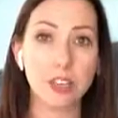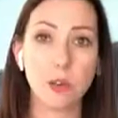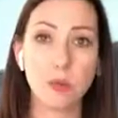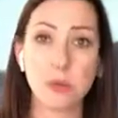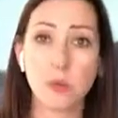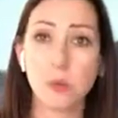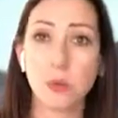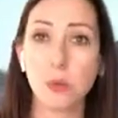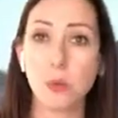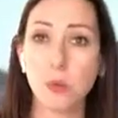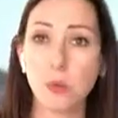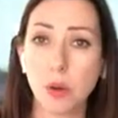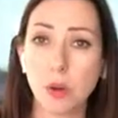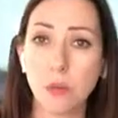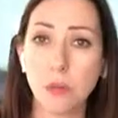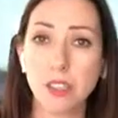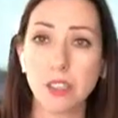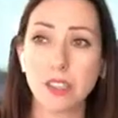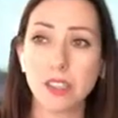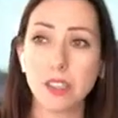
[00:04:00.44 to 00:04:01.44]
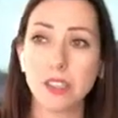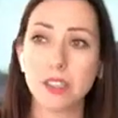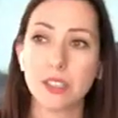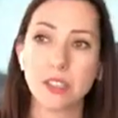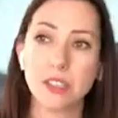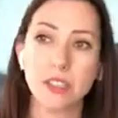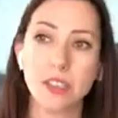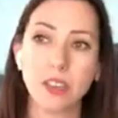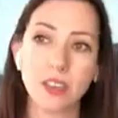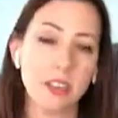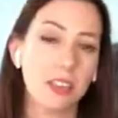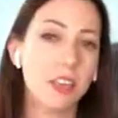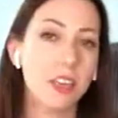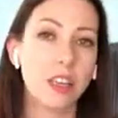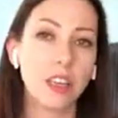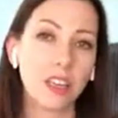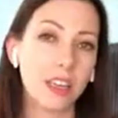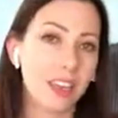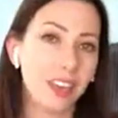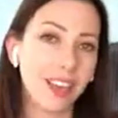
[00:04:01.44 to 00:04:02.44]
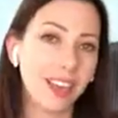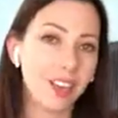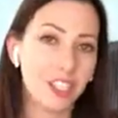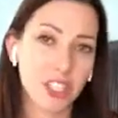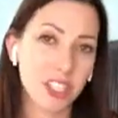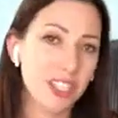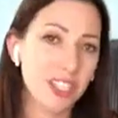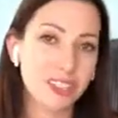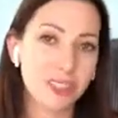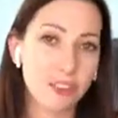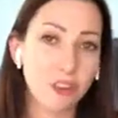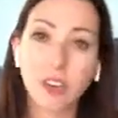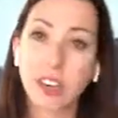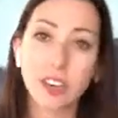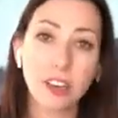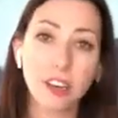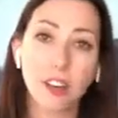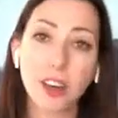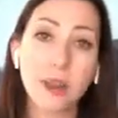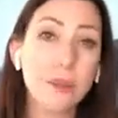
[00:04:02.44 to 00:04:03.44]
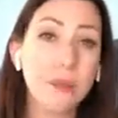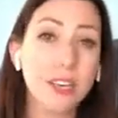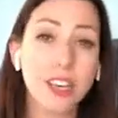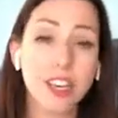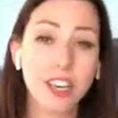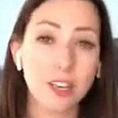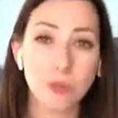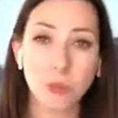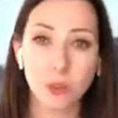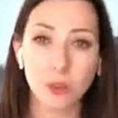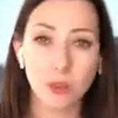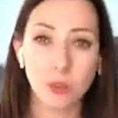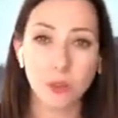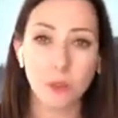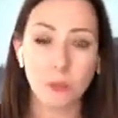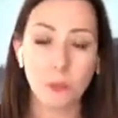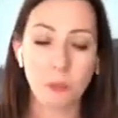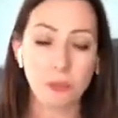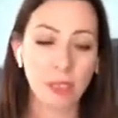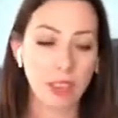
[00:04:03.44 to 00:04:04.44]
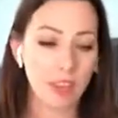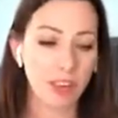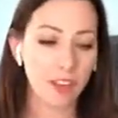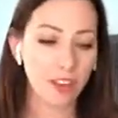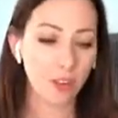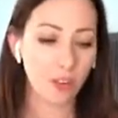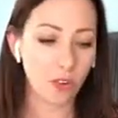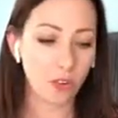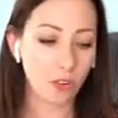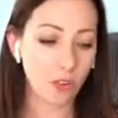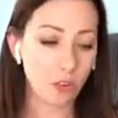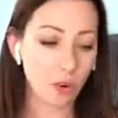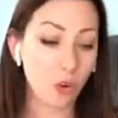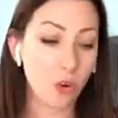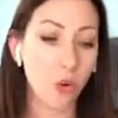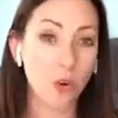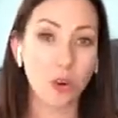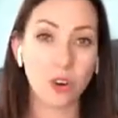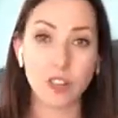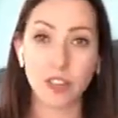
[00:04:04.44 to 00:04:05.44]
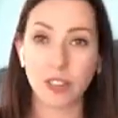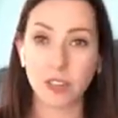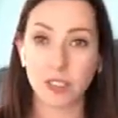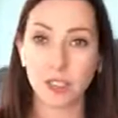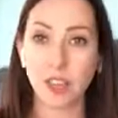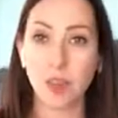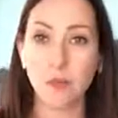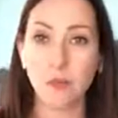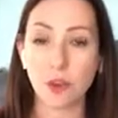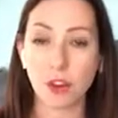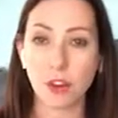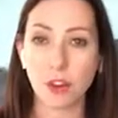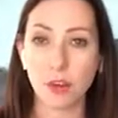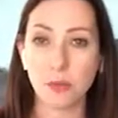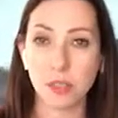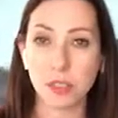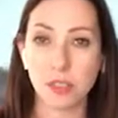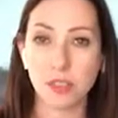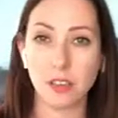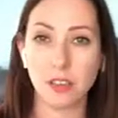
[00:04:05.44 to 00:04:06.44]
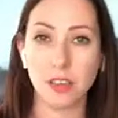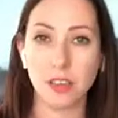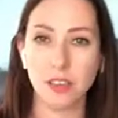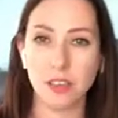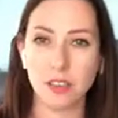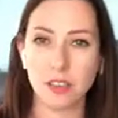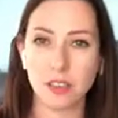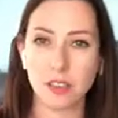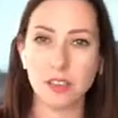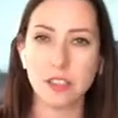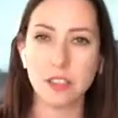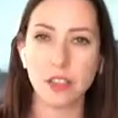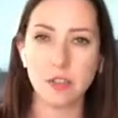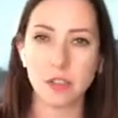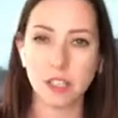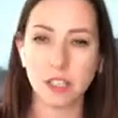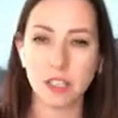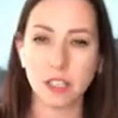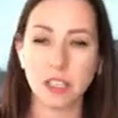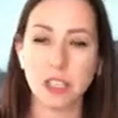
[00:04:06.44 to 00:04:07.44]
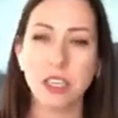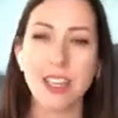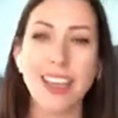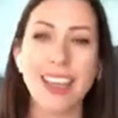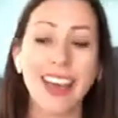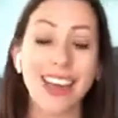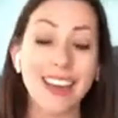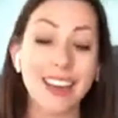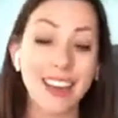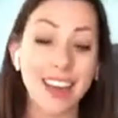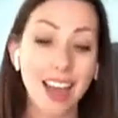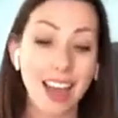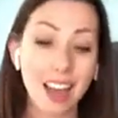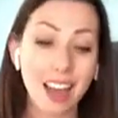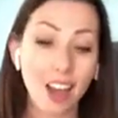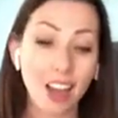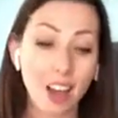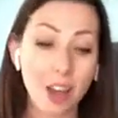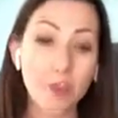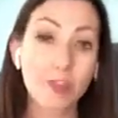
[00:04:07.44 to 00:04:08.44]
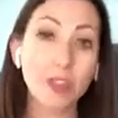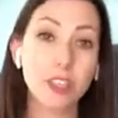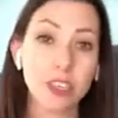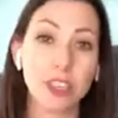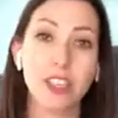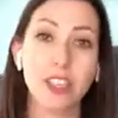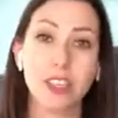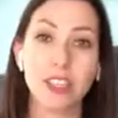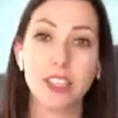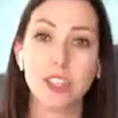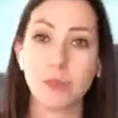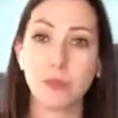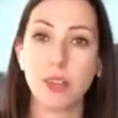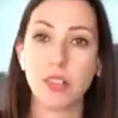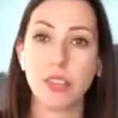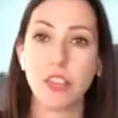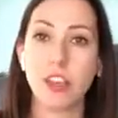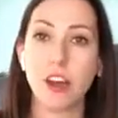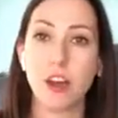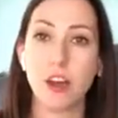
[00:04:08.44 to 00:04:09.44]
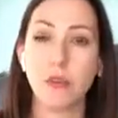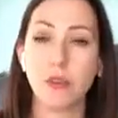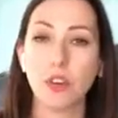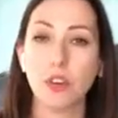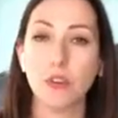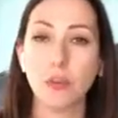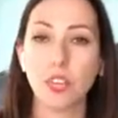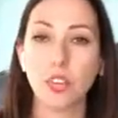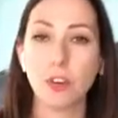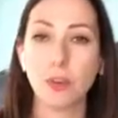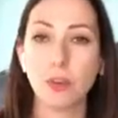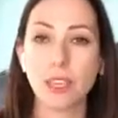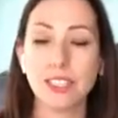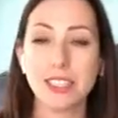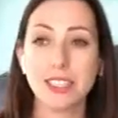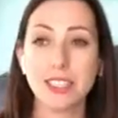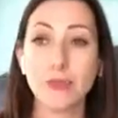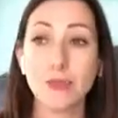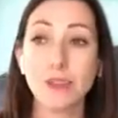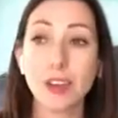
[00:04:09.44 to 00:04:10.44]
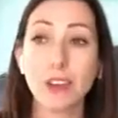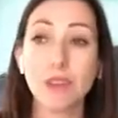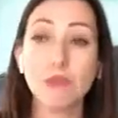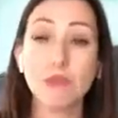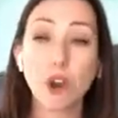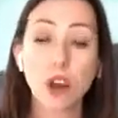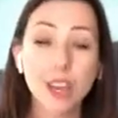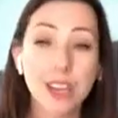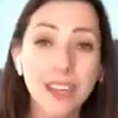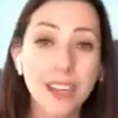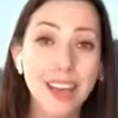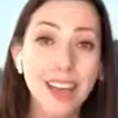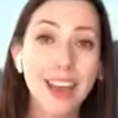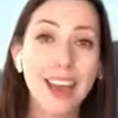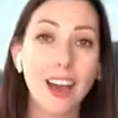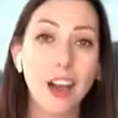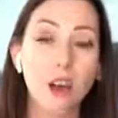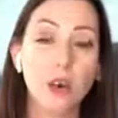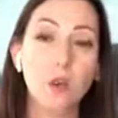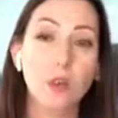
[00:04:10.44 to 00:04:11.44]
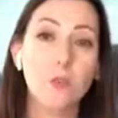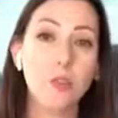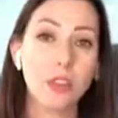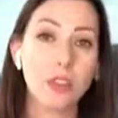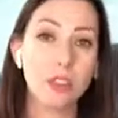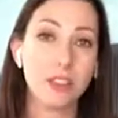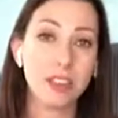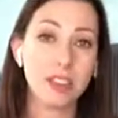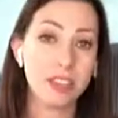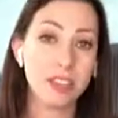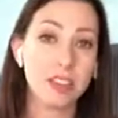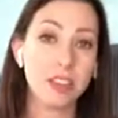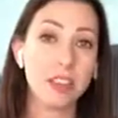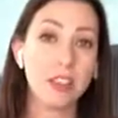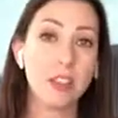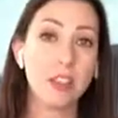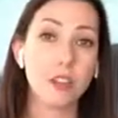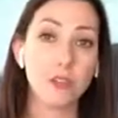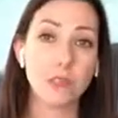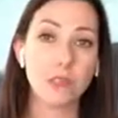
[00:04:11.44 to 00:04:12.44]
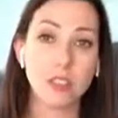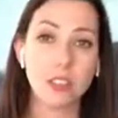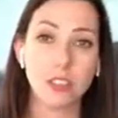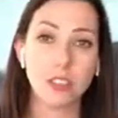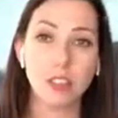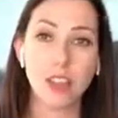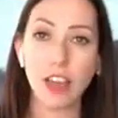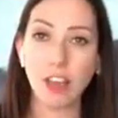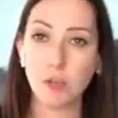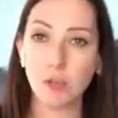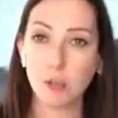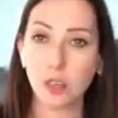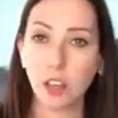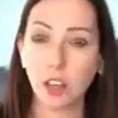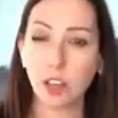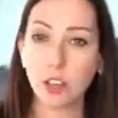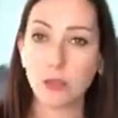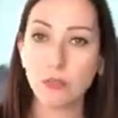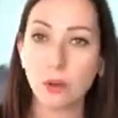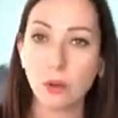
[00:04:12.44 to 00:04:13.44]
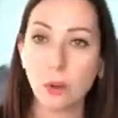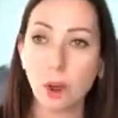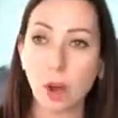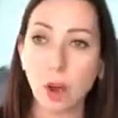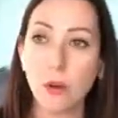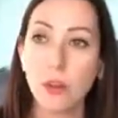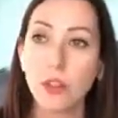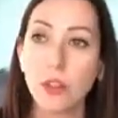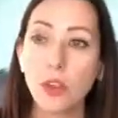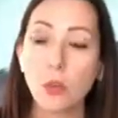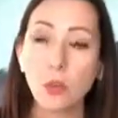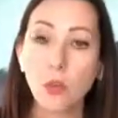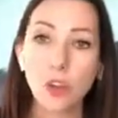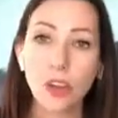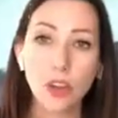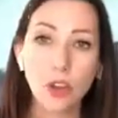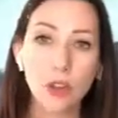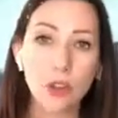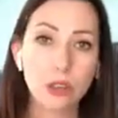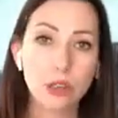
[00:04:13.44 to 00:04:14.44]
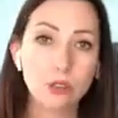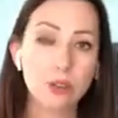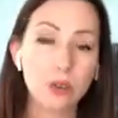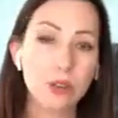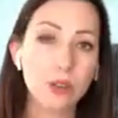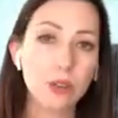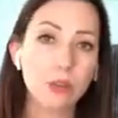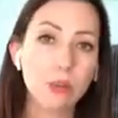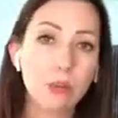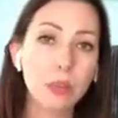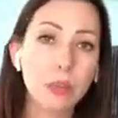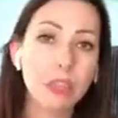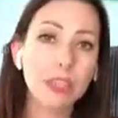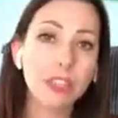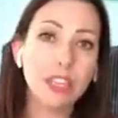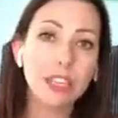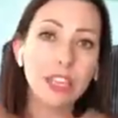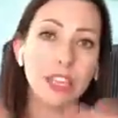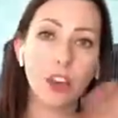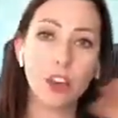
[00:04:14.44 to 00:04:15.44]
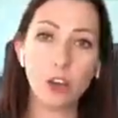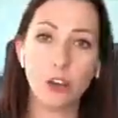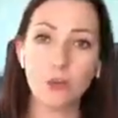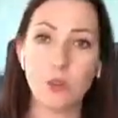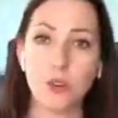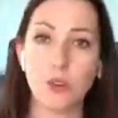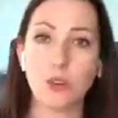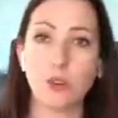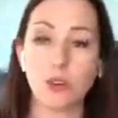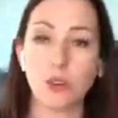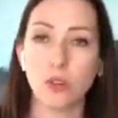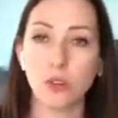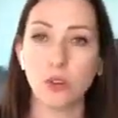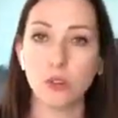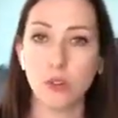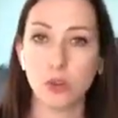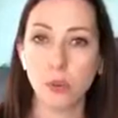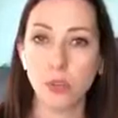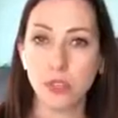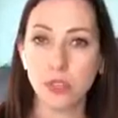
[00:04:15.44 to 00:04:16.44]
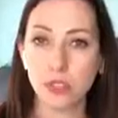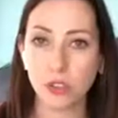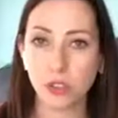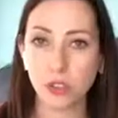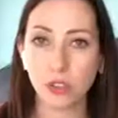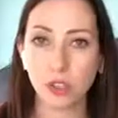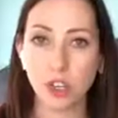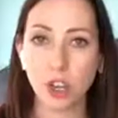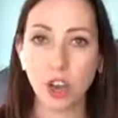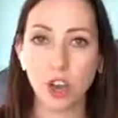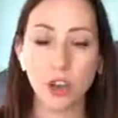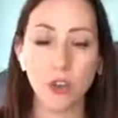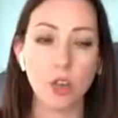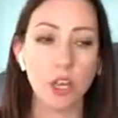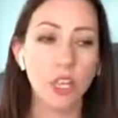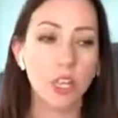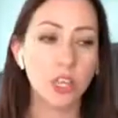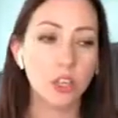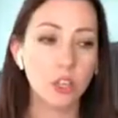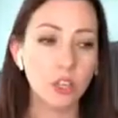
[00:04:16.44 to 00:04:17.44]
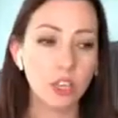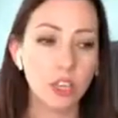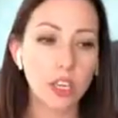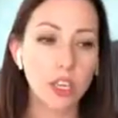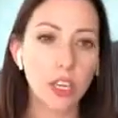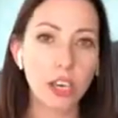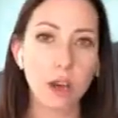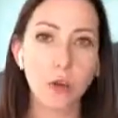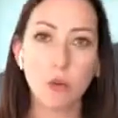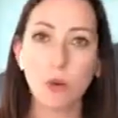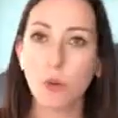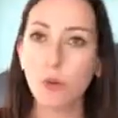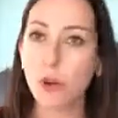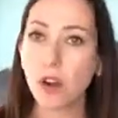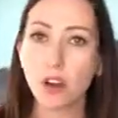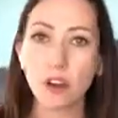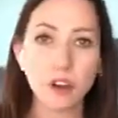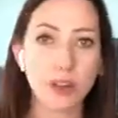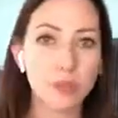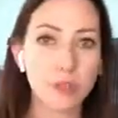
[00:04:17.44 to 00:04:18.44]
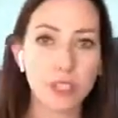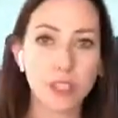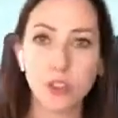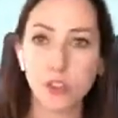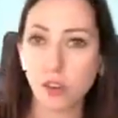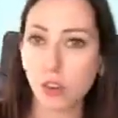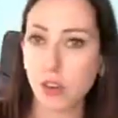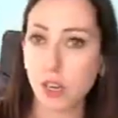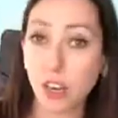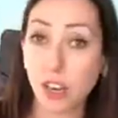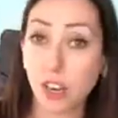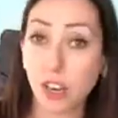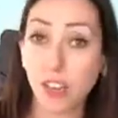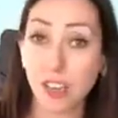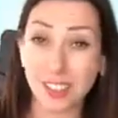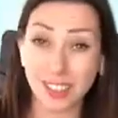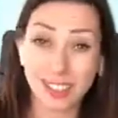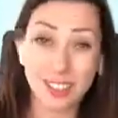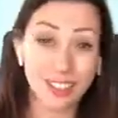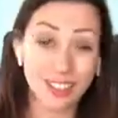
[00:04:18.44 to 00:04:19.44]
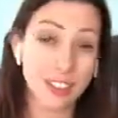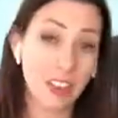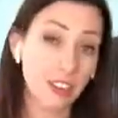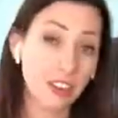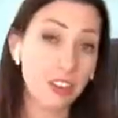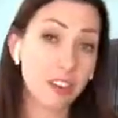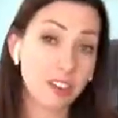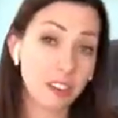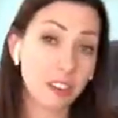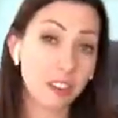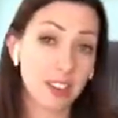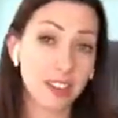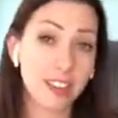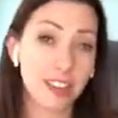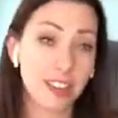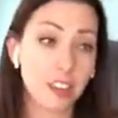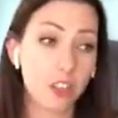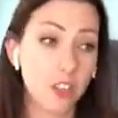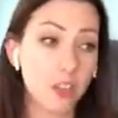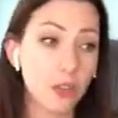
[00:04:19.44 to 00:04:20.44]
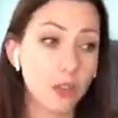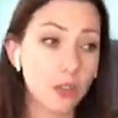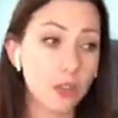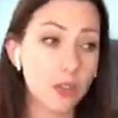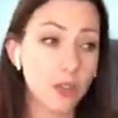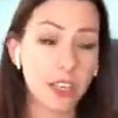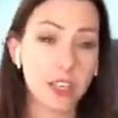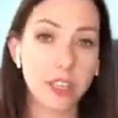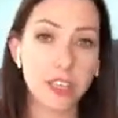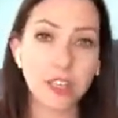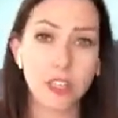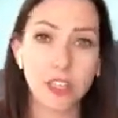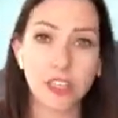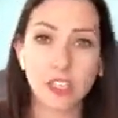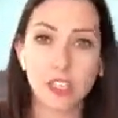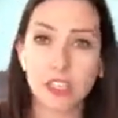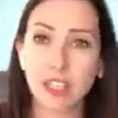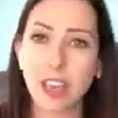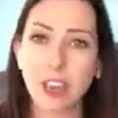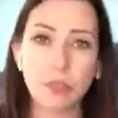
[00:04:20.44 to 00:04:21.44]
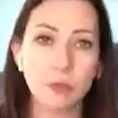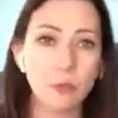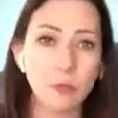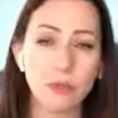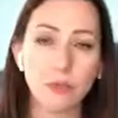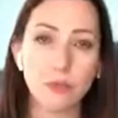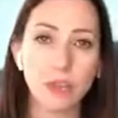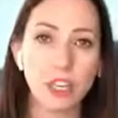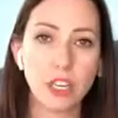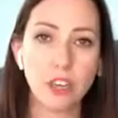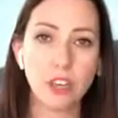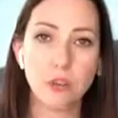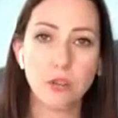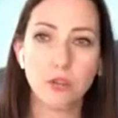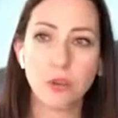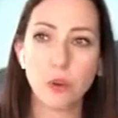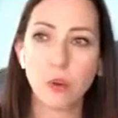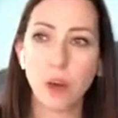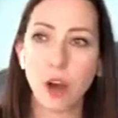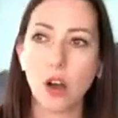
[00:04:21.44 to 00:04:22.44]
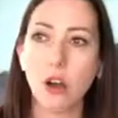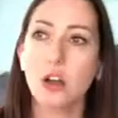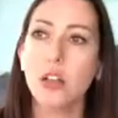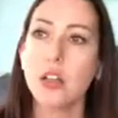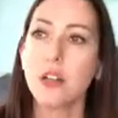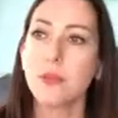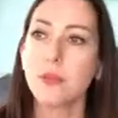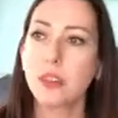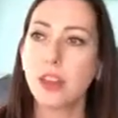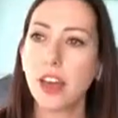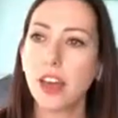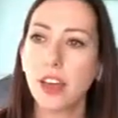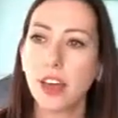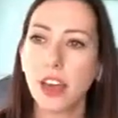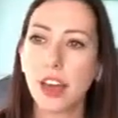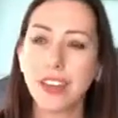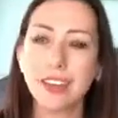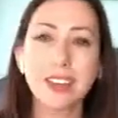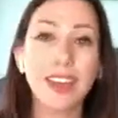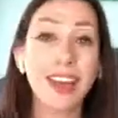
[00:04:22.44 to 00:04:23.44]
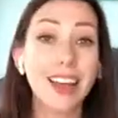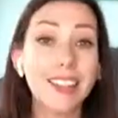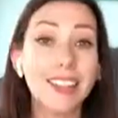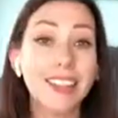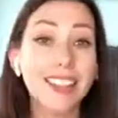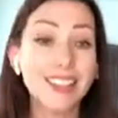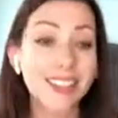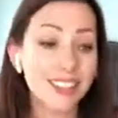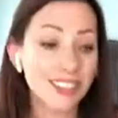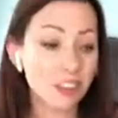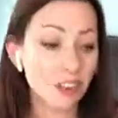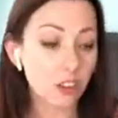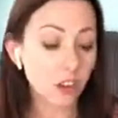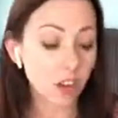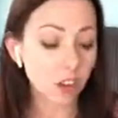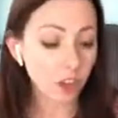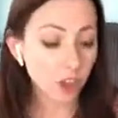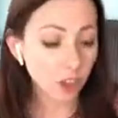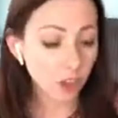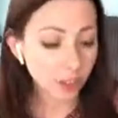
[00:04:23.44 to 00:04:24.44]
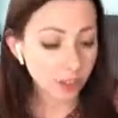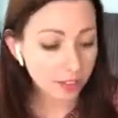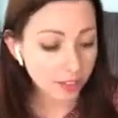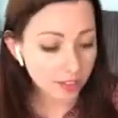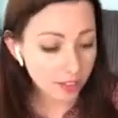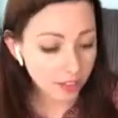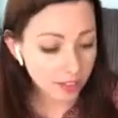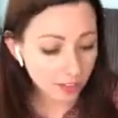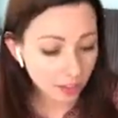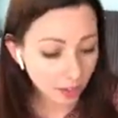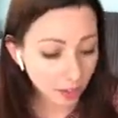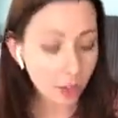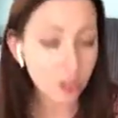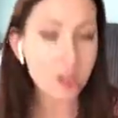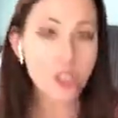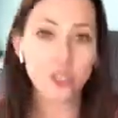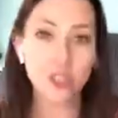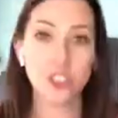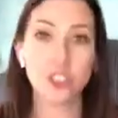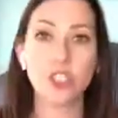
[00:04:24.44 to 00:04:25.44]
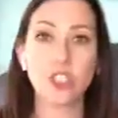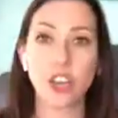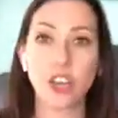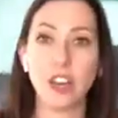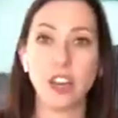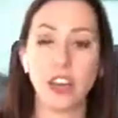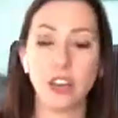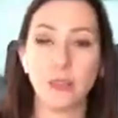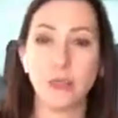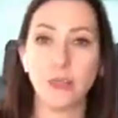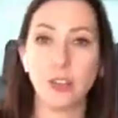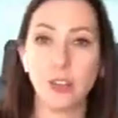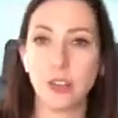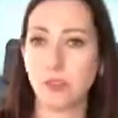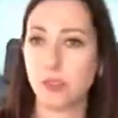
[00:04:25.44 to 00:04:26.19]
come to me with one business and then actually it's not in alignment anymore, or certain programs and services. And I'm looking at this myself on a regular basis. In fact, right now, this is another reason that I haven't been live for a while, we're going through a complete overhaul of Louise George Co, looking at what programs are no longer aligned. There's a lot of things that just haven't been feeling good for a while. And this is a constant journey.